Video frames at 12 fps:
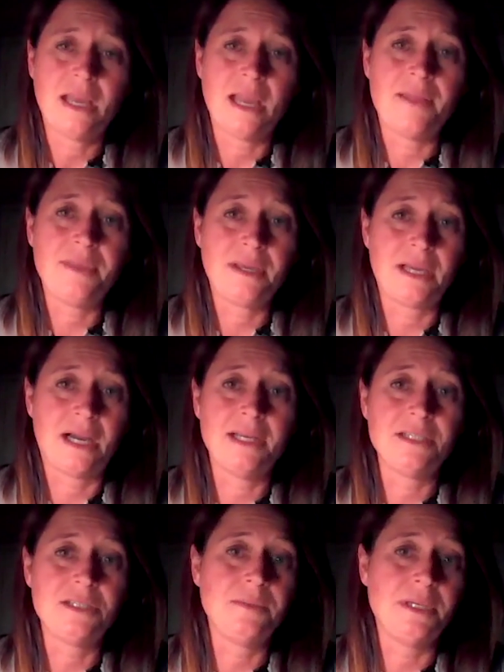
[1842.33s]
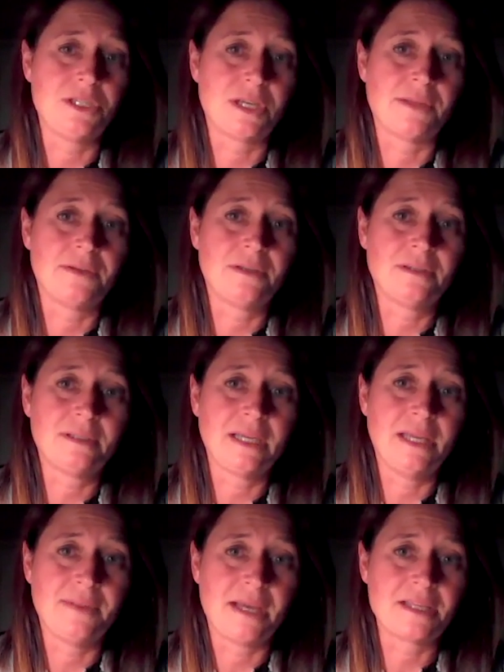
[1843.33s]
and then kind to each other
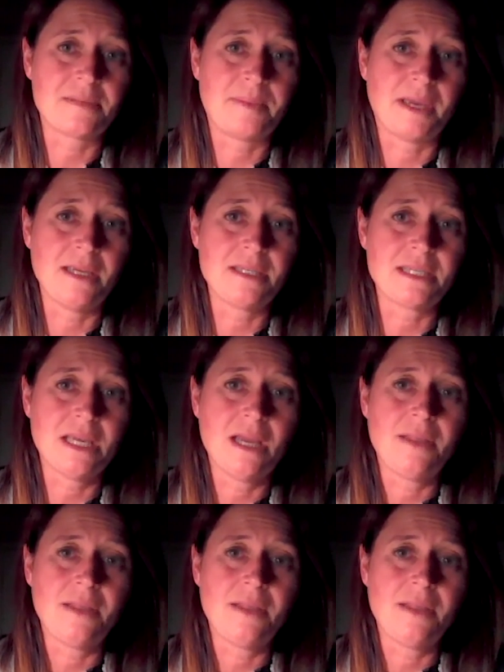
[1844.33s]
in that space.